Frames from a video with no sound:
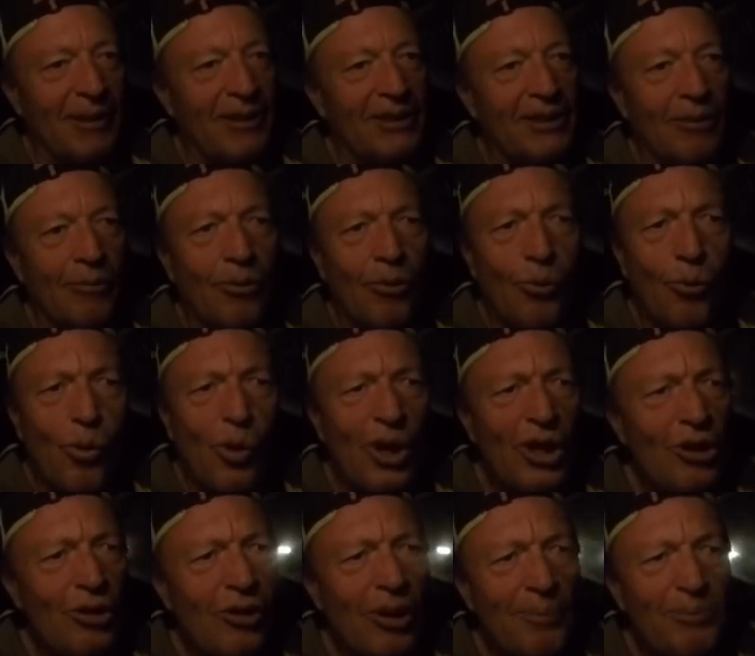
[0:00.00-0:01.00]
I said, well, what
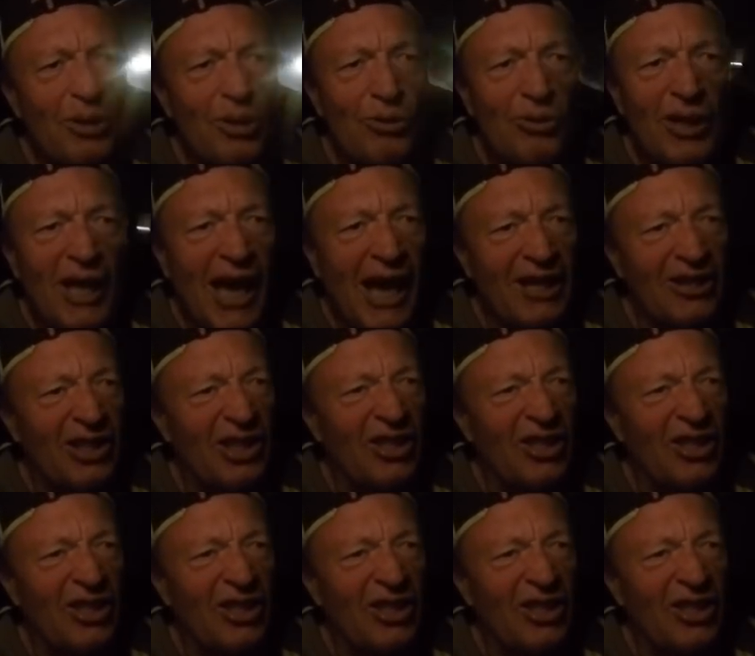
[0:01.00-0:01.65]
are you up to next?